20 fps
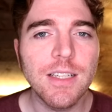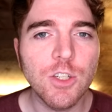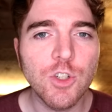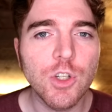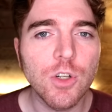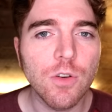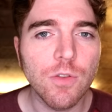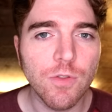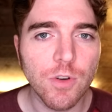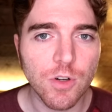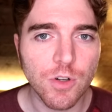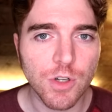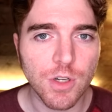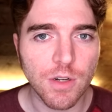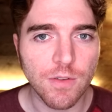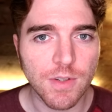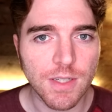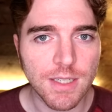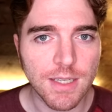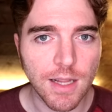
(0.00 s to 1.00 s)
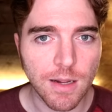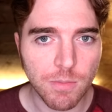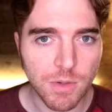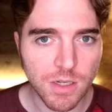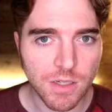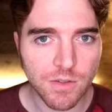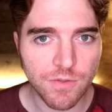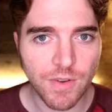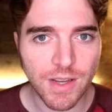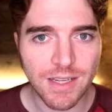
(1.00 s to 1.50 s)
digital version of a
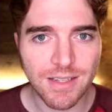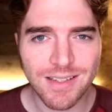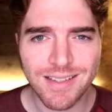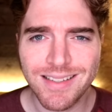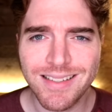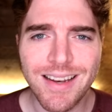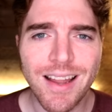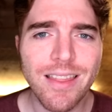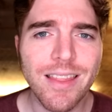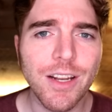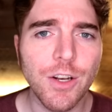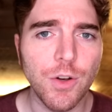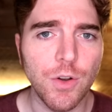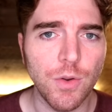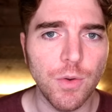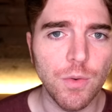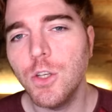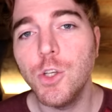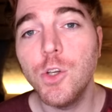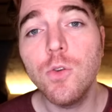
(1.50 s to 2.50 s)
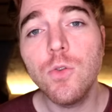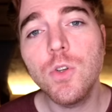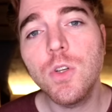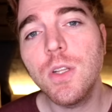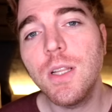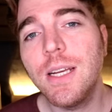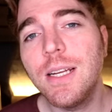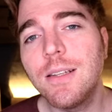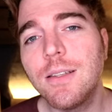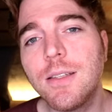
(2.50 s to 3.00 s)
celebrity's face is nothing new.
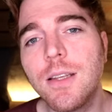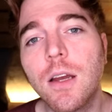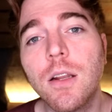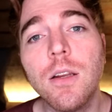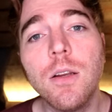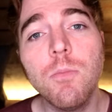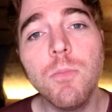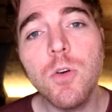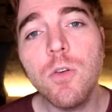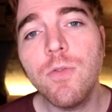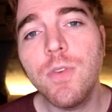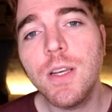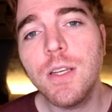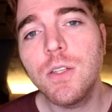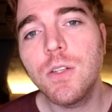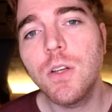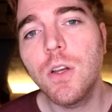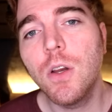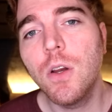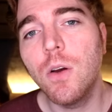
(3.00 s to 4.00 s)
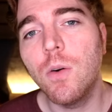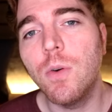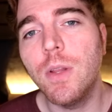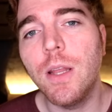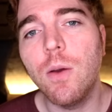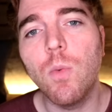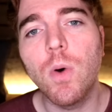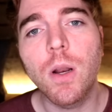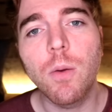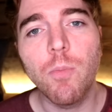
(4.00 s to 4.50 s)
Usually it's done in movies when
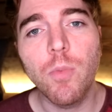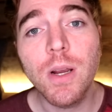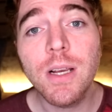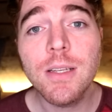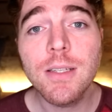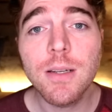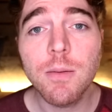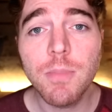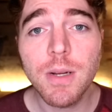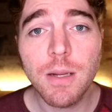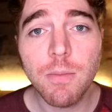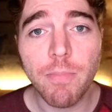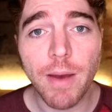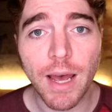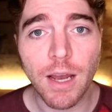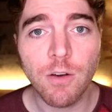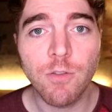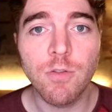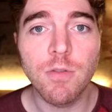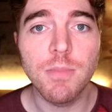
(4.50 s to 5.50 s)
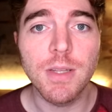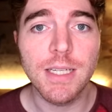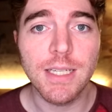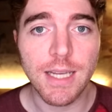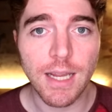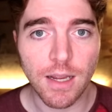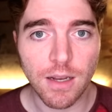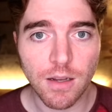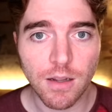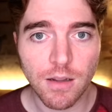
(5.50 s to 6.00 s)
they want to bring somebody back from the dead.